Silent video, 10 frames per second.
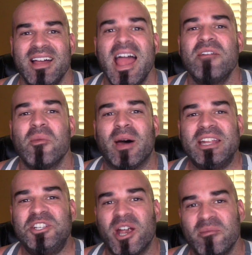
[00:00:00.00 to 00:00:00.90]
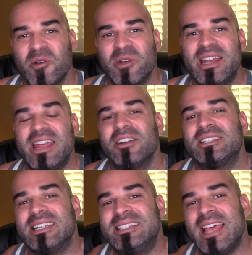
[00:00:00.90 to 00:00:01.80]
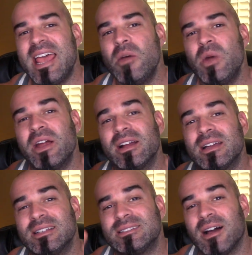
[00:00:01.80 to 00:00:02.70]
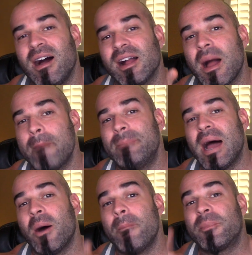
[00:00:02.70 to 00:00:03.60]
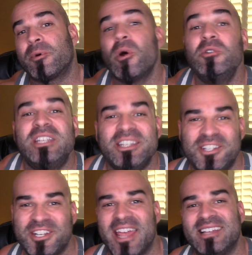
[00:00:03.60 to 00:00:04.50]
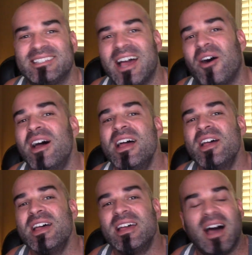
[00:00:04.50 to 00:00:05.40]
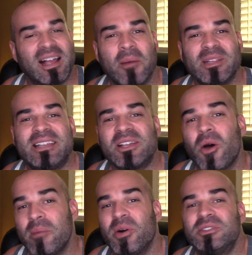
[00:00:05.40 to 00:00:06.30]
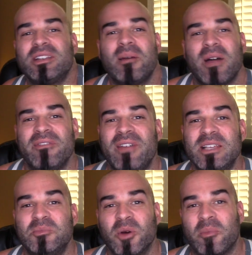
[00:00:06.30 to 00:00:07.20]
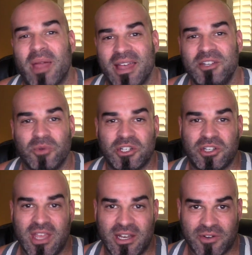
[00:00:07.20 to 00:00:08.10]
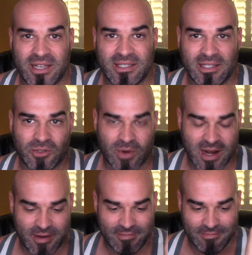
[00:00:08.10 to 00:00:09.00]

Hey everybody, Jeremy Reid here. Today we are gonna talk about protein shakes. Now, a couple days ago I posted on my Facebook page, which the address is right